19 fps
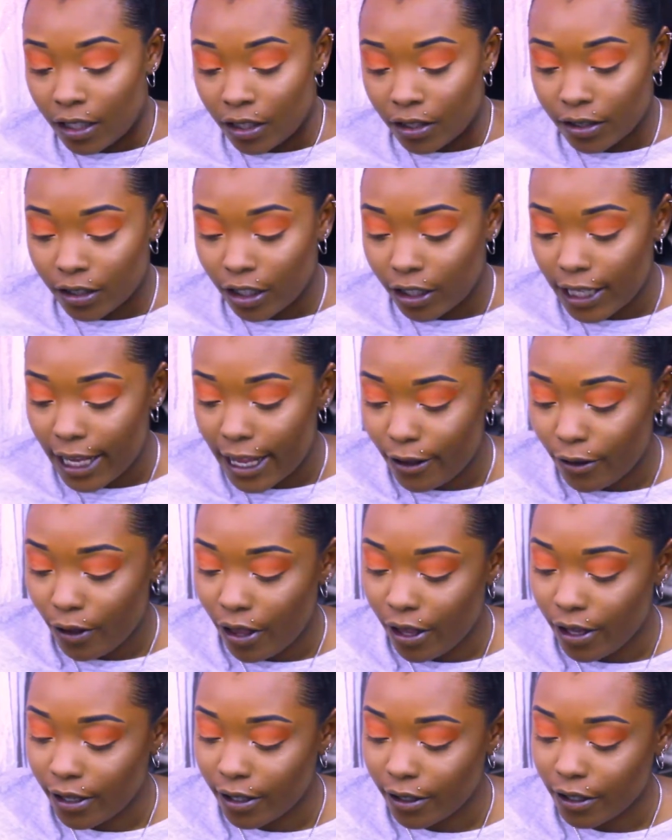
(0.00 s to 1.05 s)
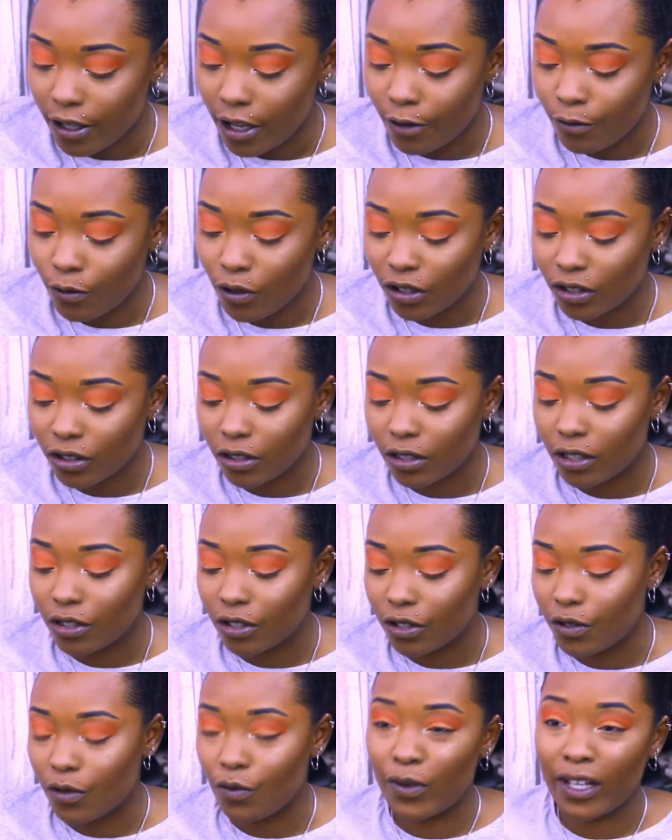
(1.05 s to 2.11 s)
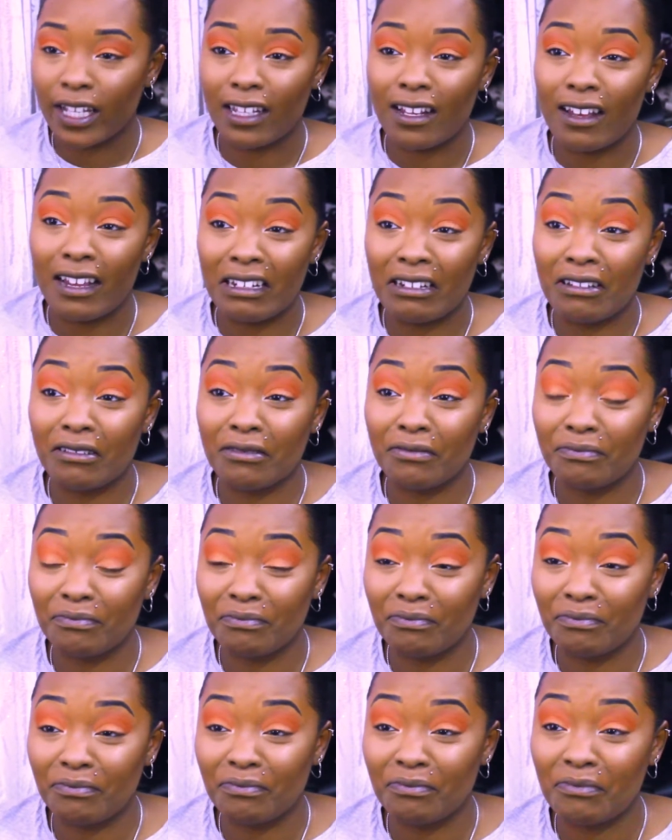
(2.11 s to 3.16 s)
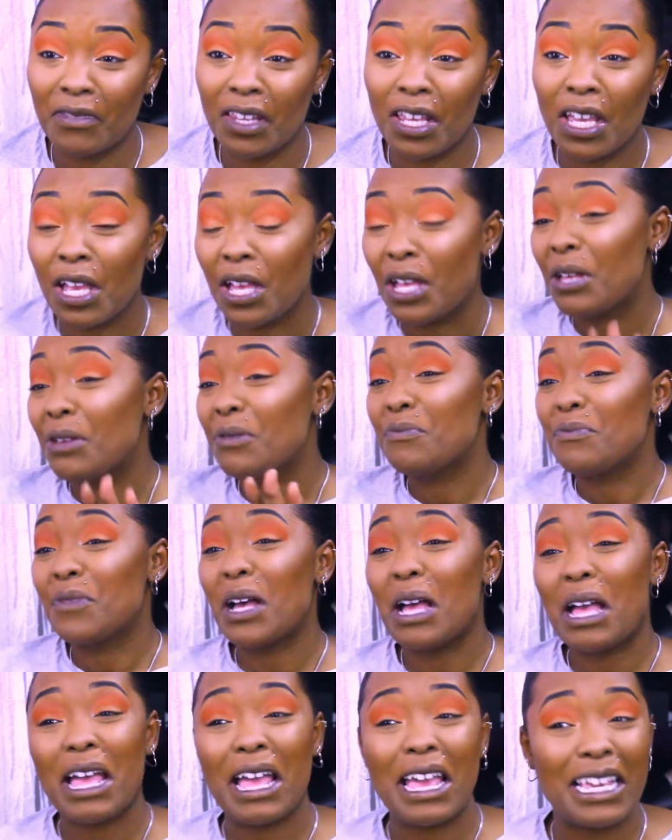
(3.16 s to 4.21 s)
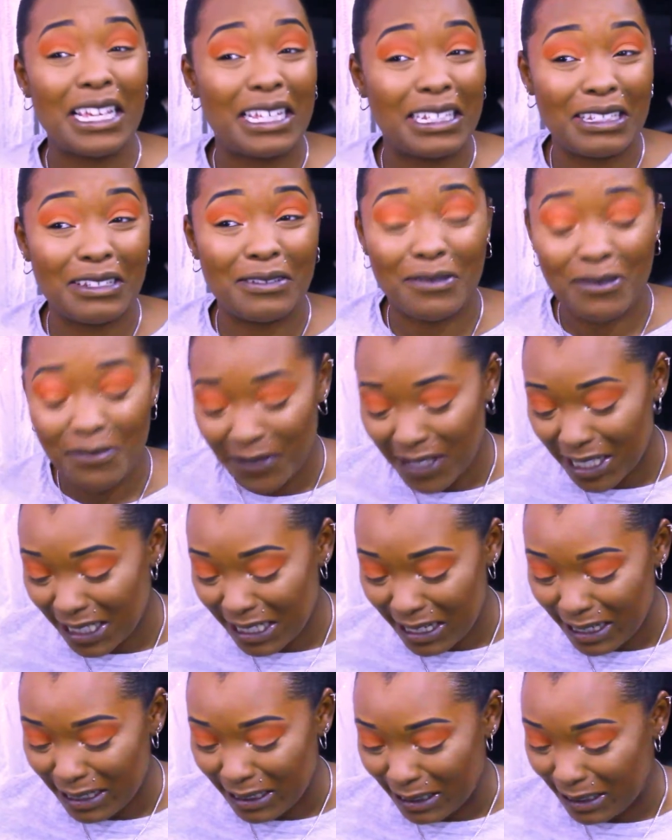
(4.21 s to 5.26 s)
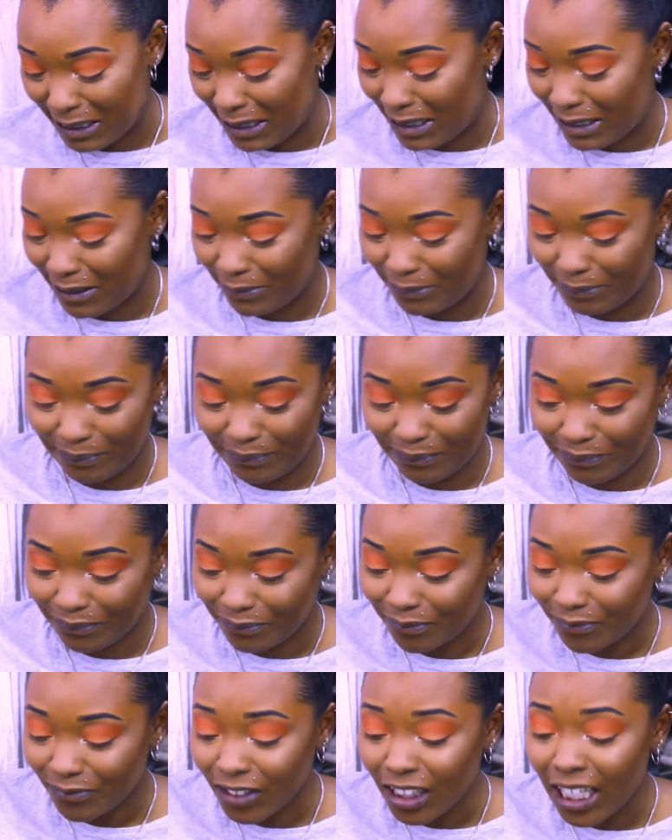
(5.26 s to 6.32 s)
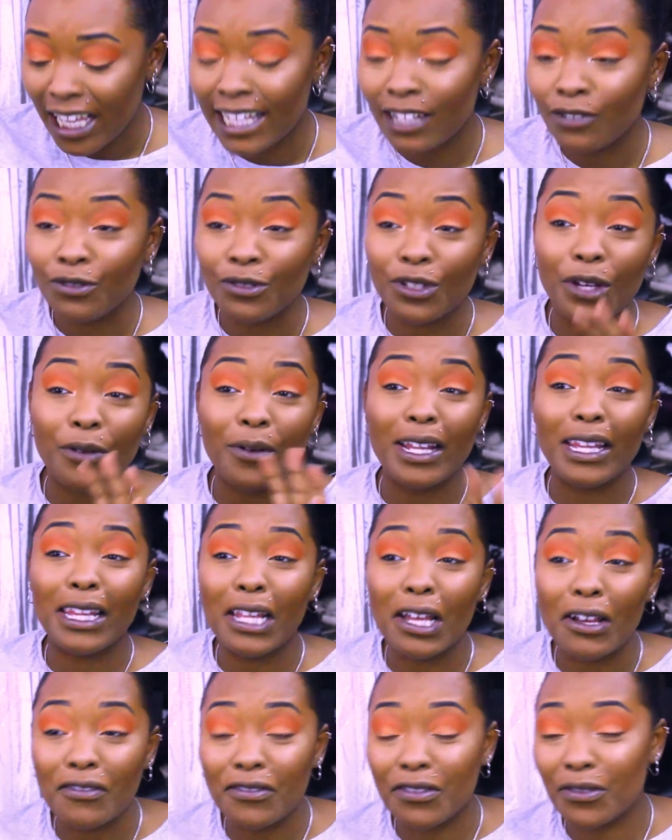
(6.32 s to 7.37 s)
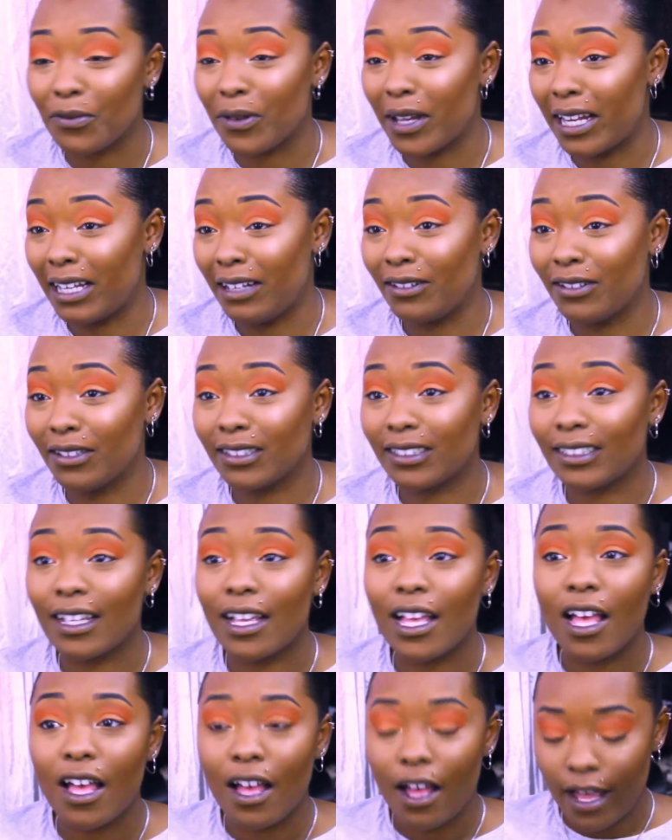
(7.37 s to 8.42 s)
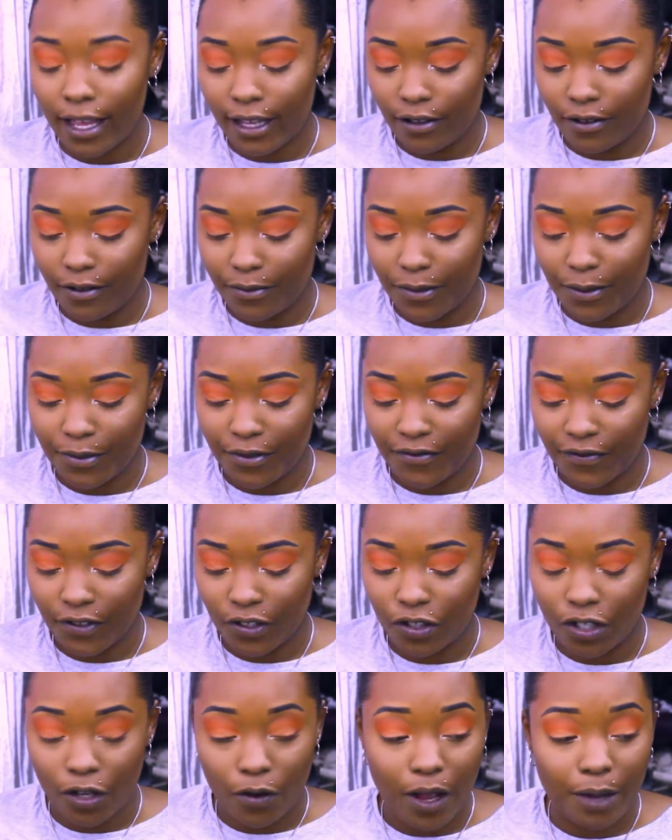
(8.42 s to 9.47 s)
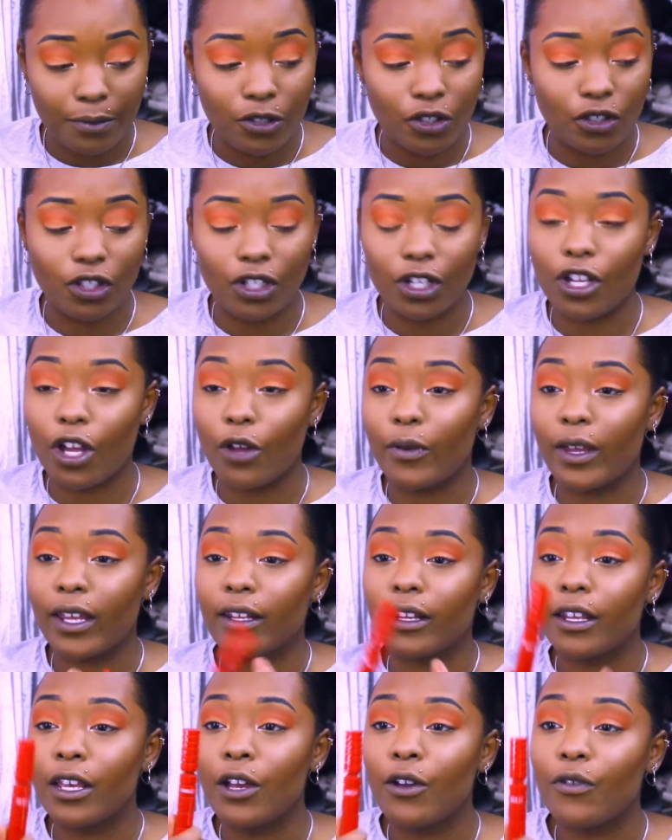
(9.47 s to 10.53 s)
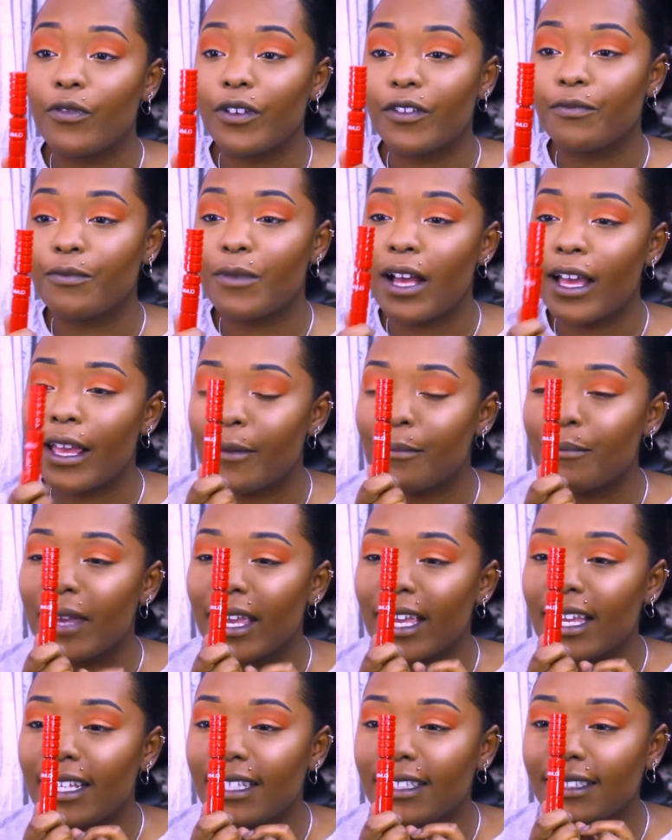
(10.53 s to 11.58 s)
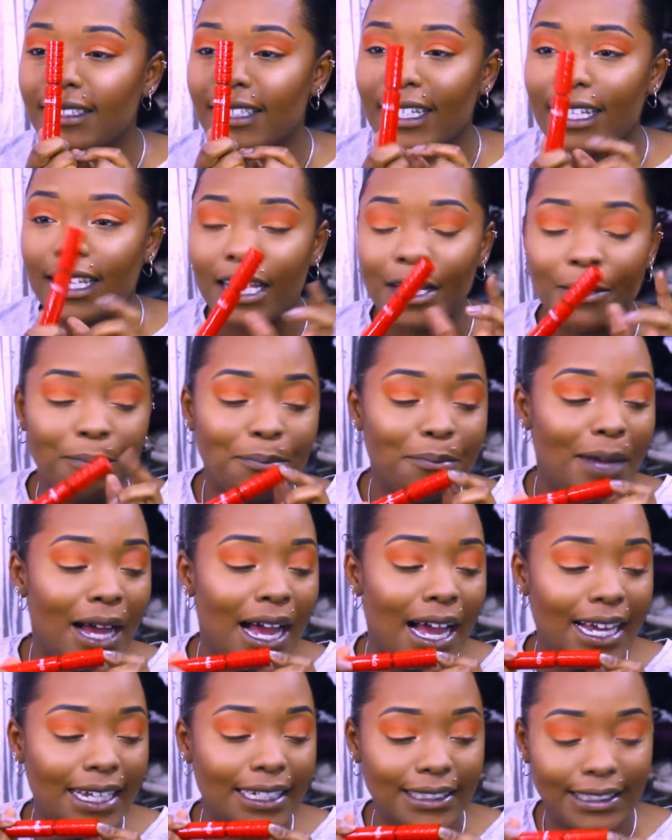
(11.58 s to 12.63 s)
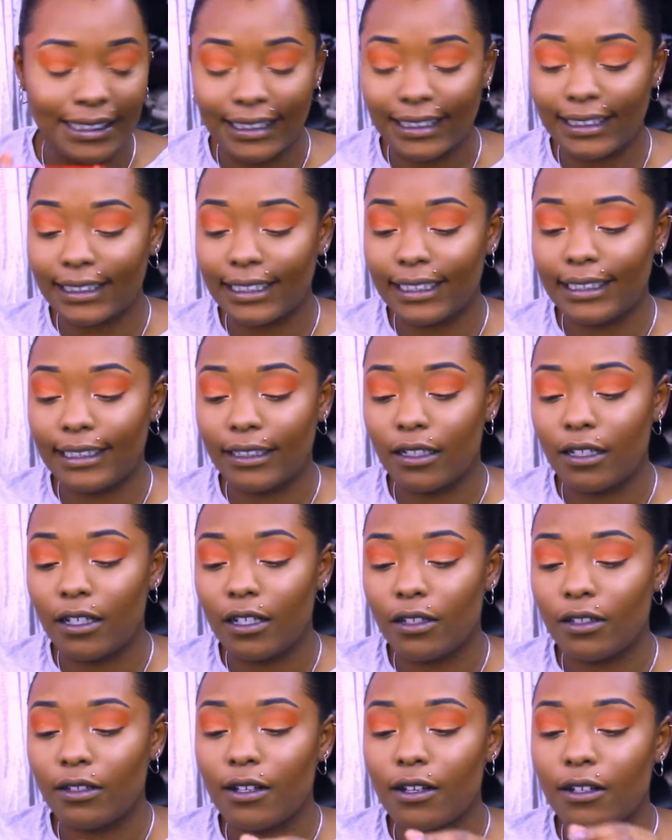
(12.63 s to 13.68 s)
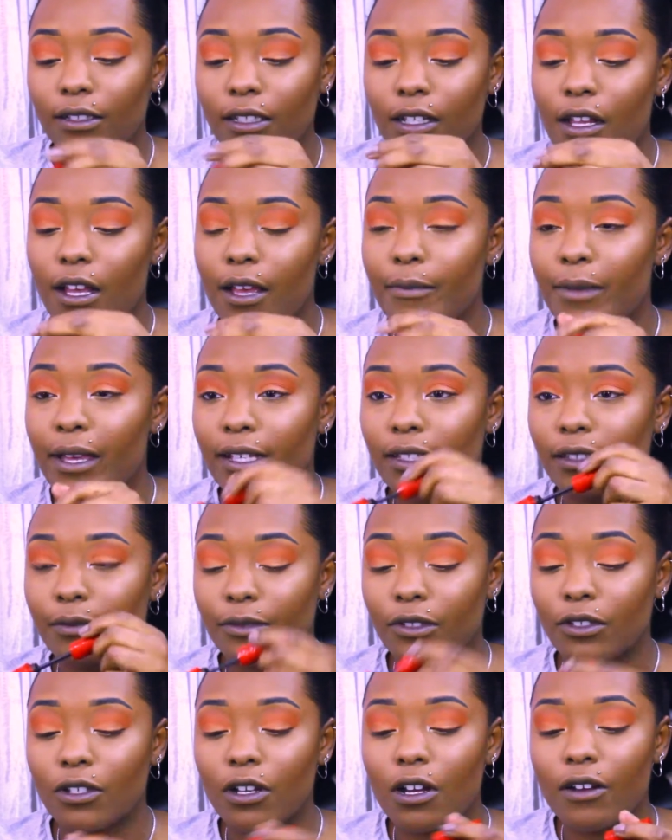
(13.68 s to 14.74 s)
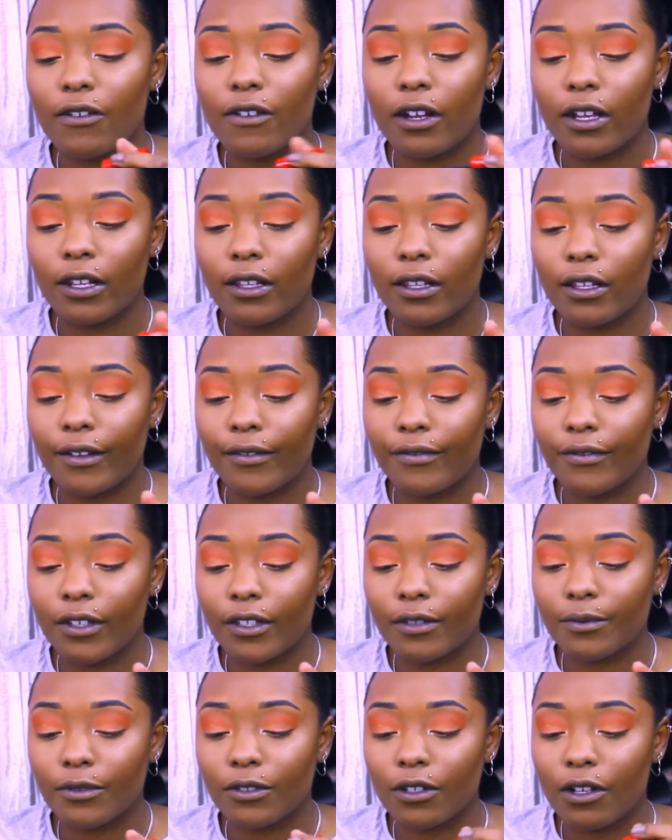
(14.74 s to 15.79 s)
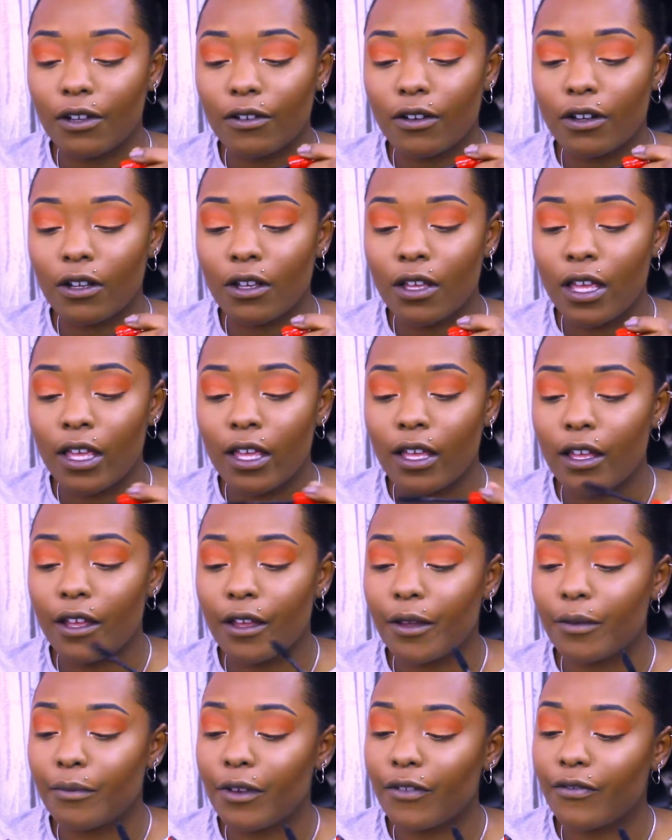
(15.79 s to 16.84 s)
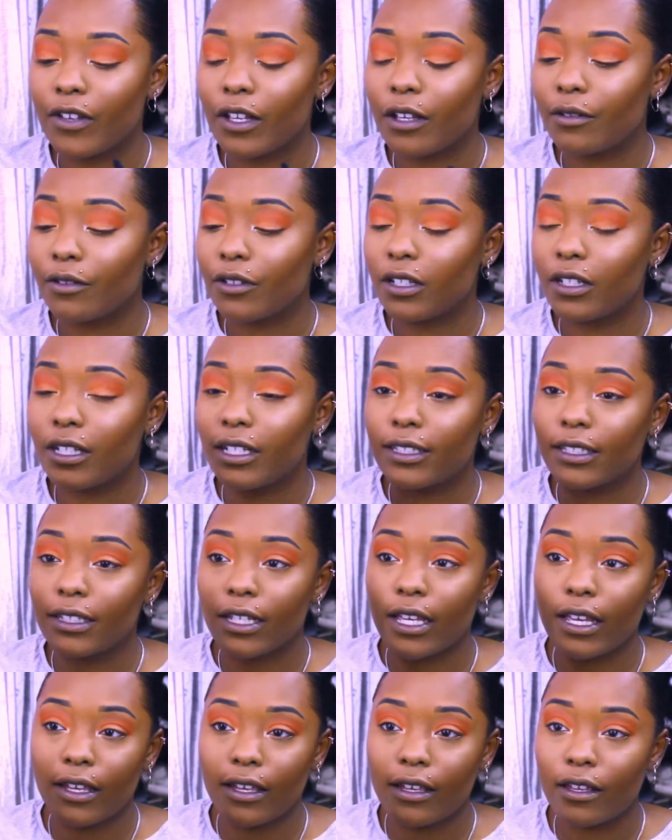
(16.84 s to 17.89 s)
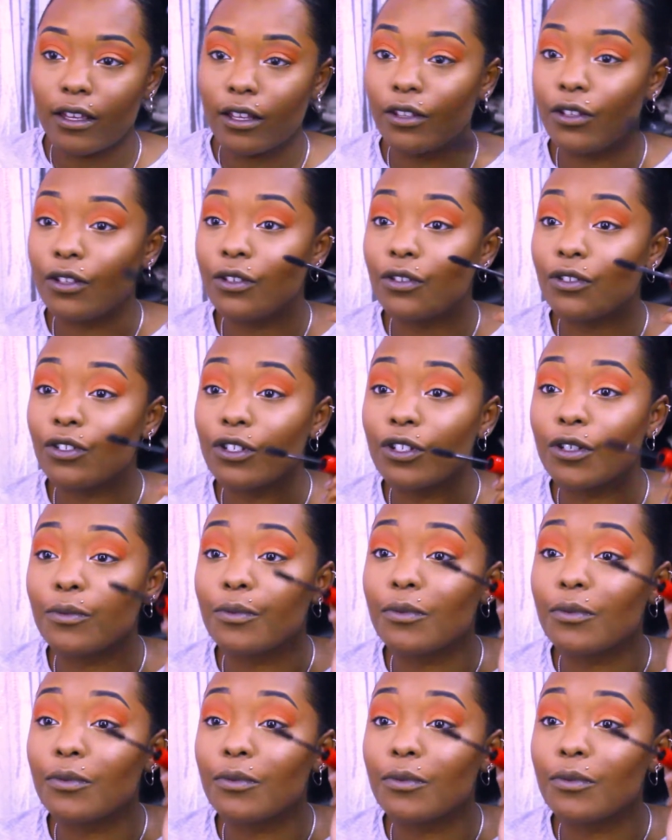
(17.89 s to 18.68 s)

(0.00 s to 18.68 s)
So now, I was gonna do a wing liner, but I hate doing wing liners. And although I love the way it looks, I can't be bothered. So I'm just gonna go in with my amazing NARS Climax mascara. I love this mascara. I think I'm gonna need to get a new tube.